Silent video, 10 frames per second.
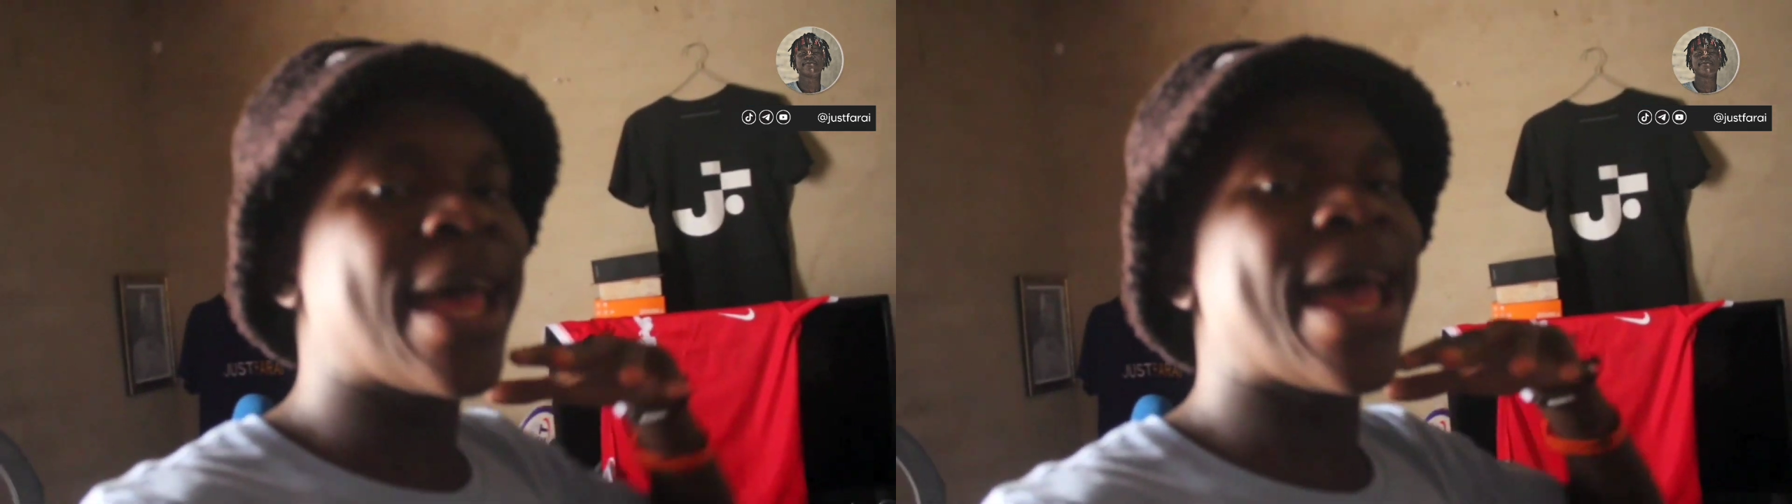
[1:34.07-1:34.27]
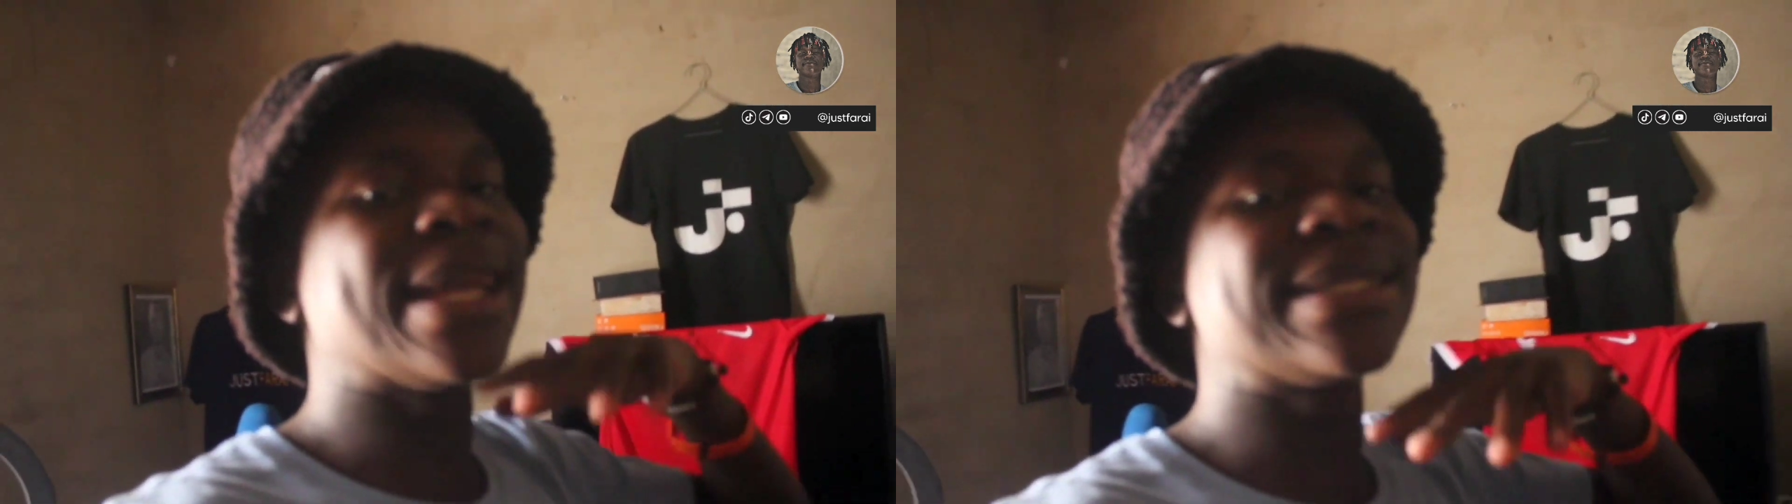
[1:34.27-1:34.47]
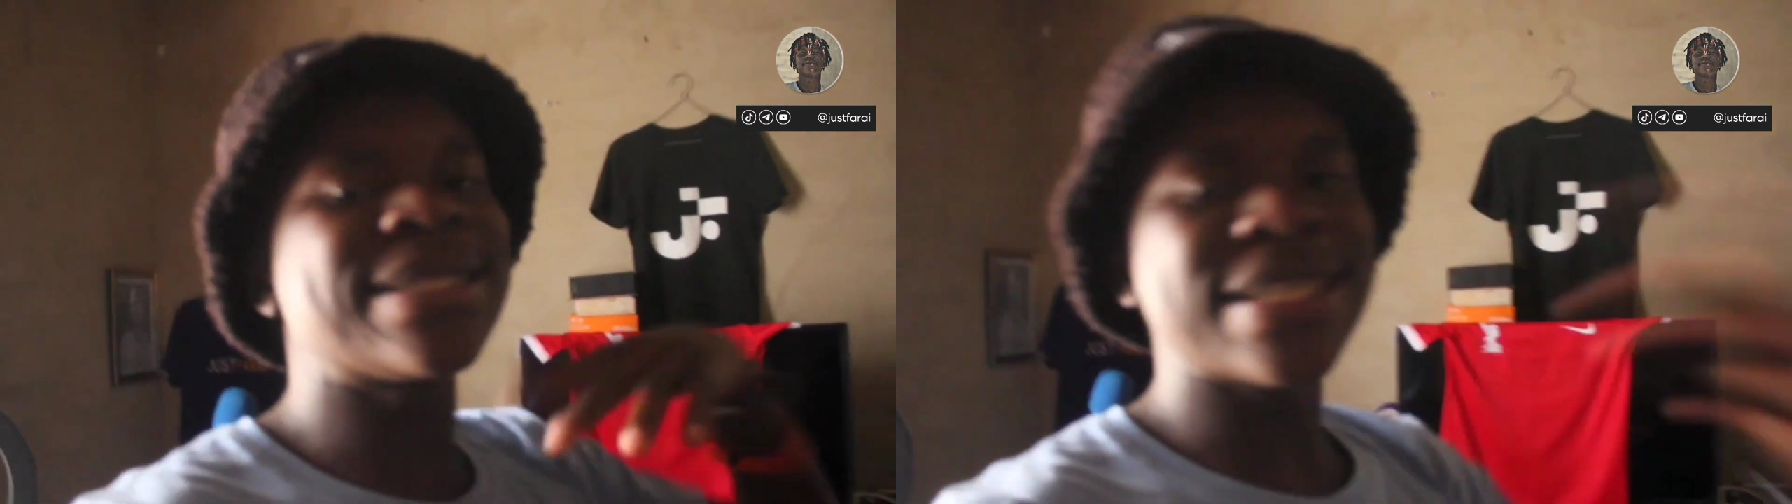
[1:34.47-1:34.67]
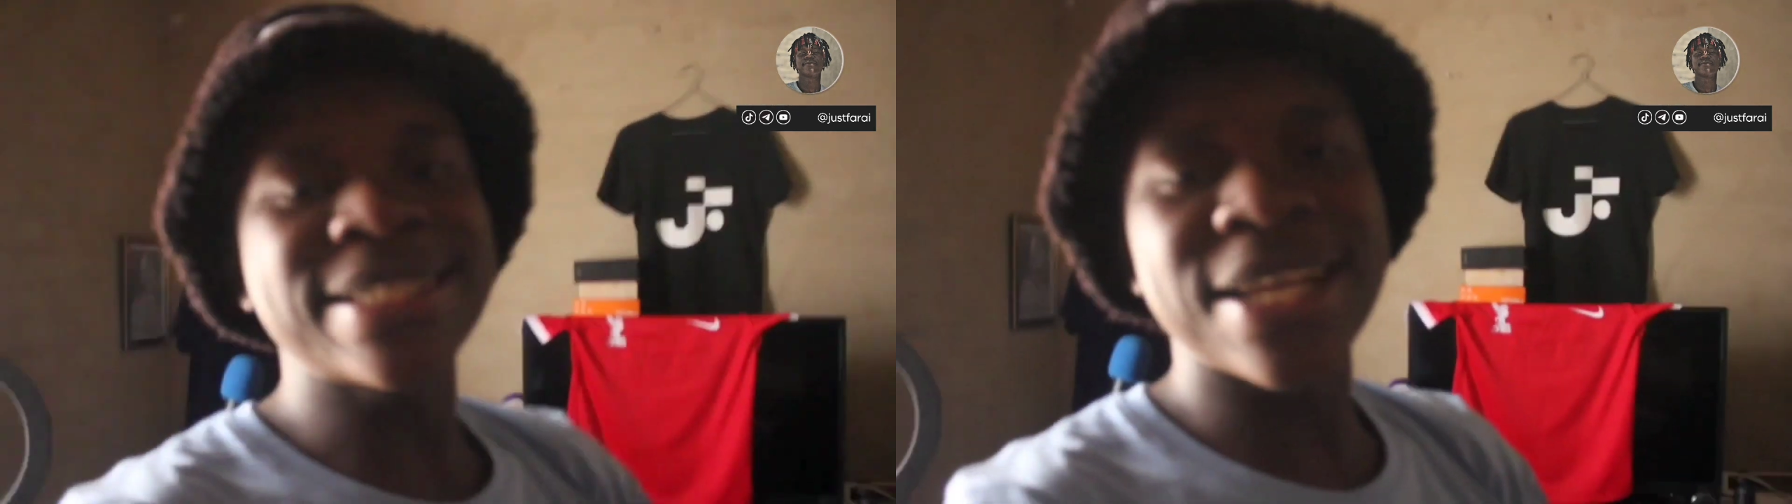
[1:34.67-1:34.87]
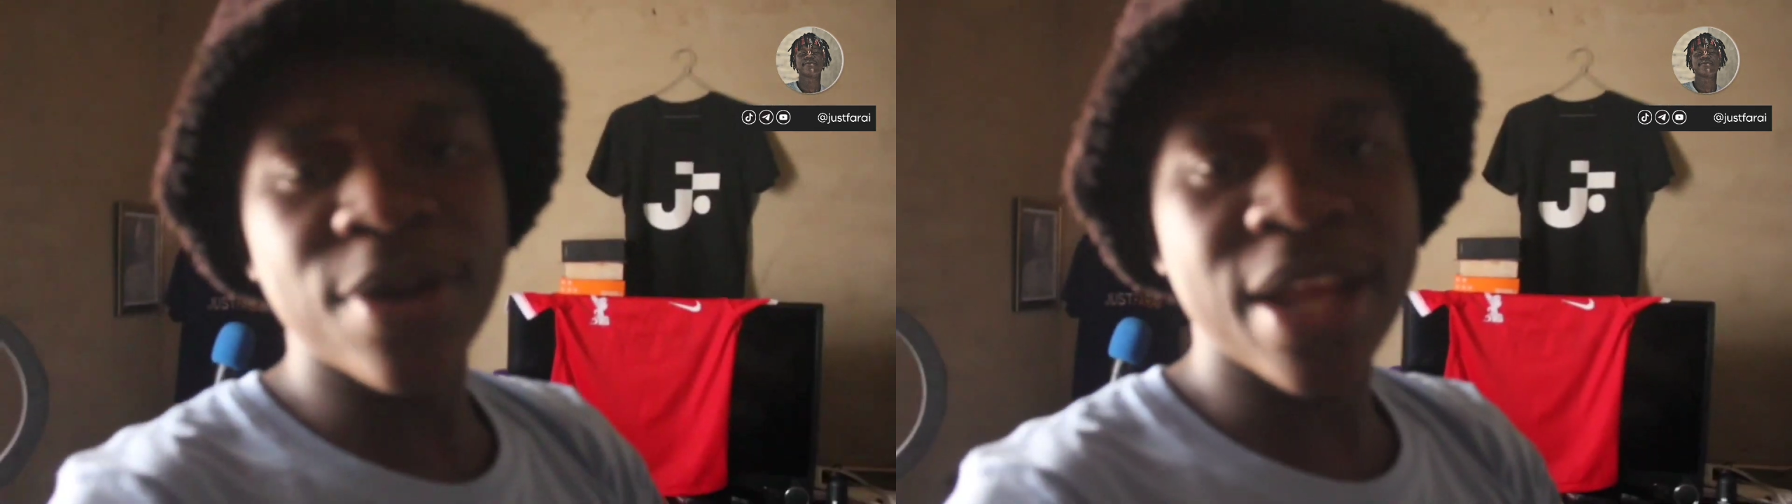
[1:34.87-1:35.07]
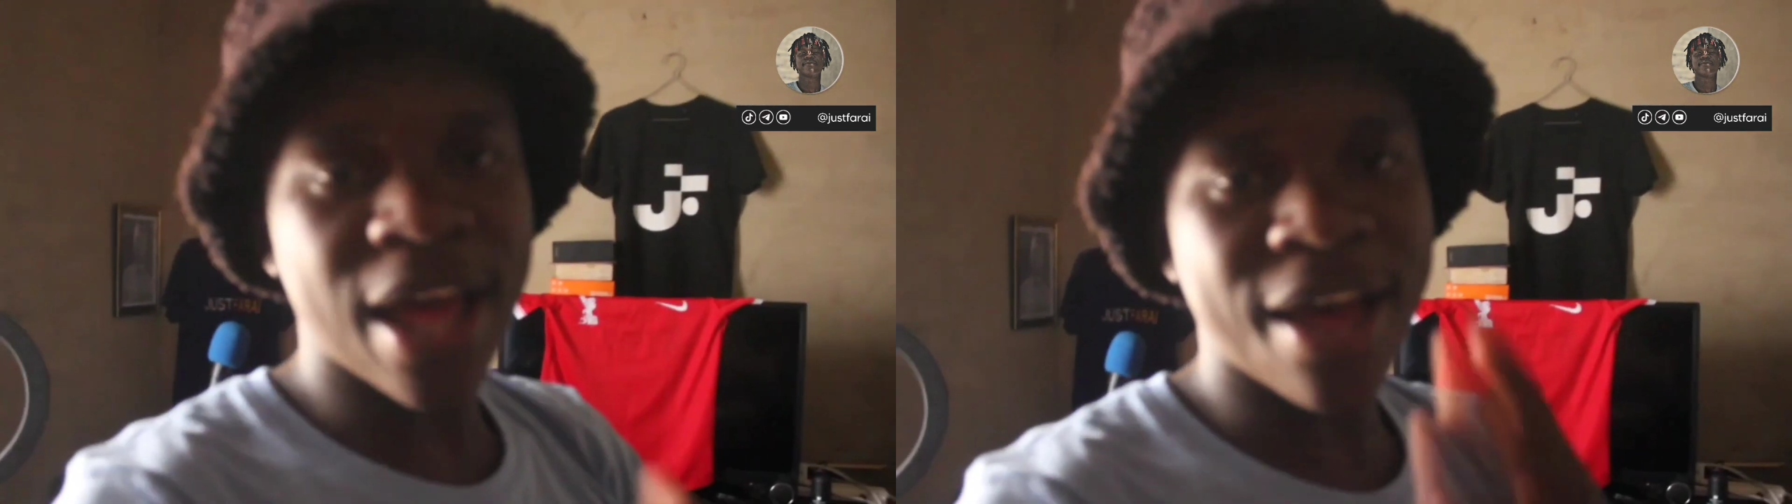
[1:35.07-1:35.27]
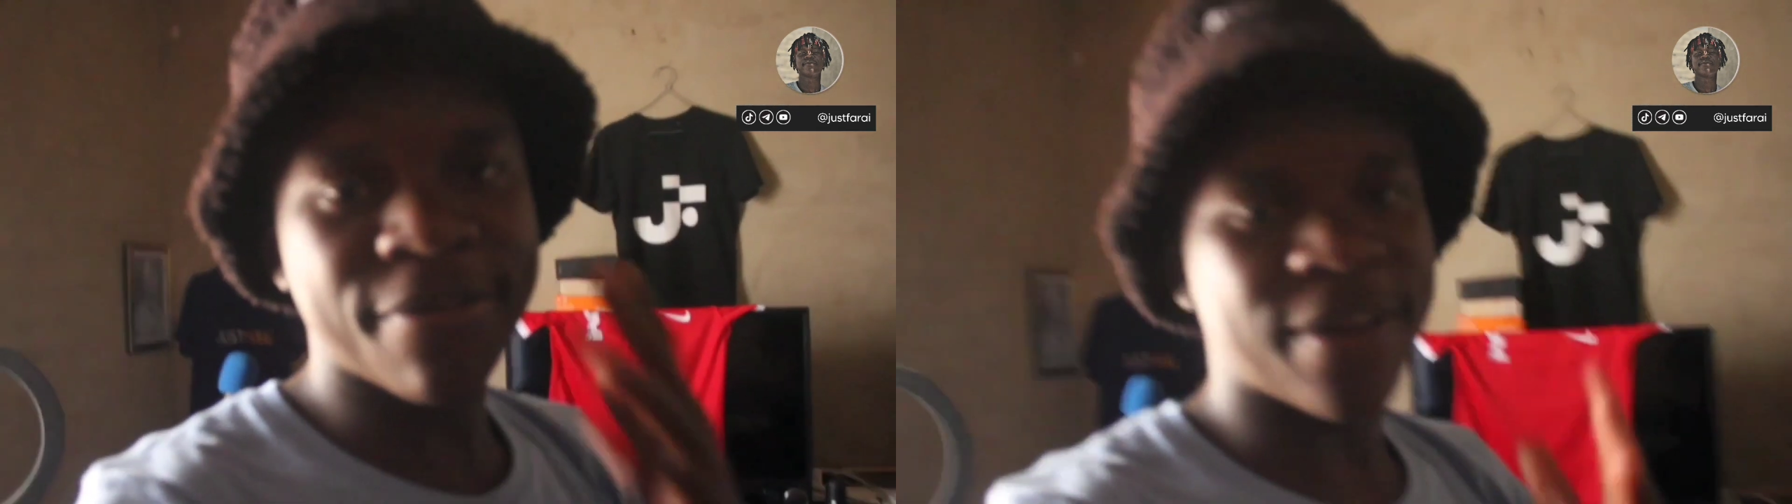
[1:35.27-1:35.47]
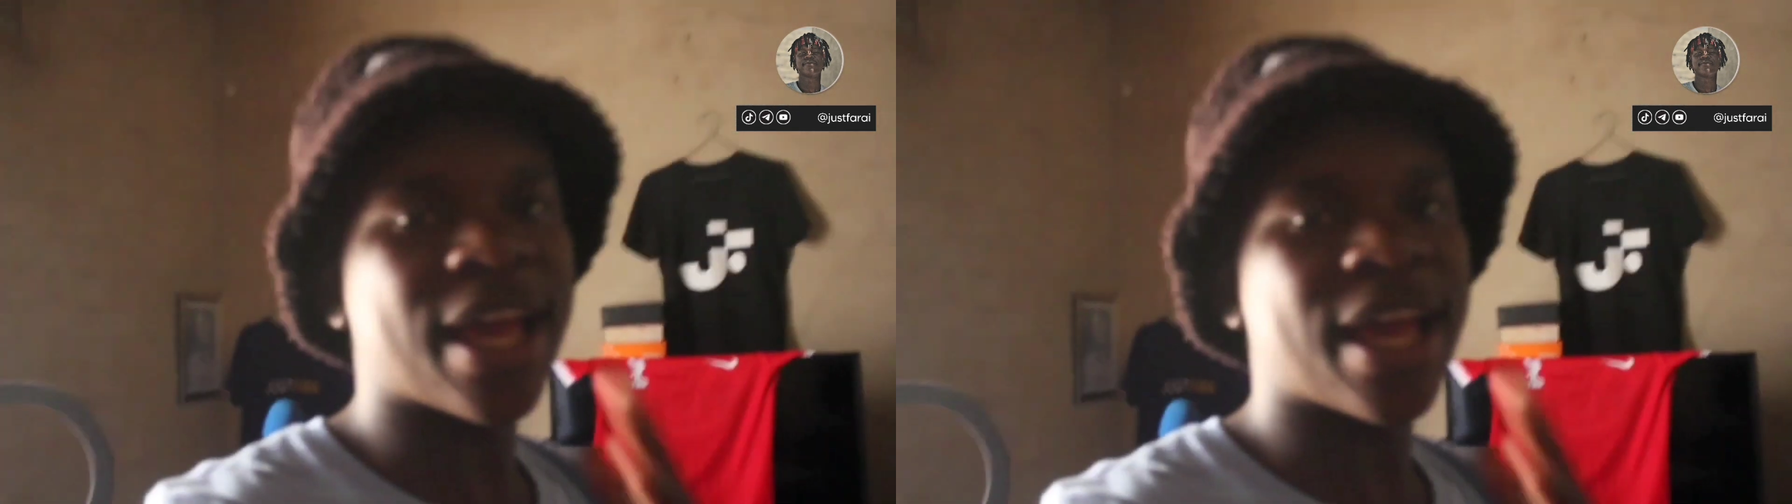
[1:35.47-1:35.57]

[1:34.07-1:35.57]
And since I don't have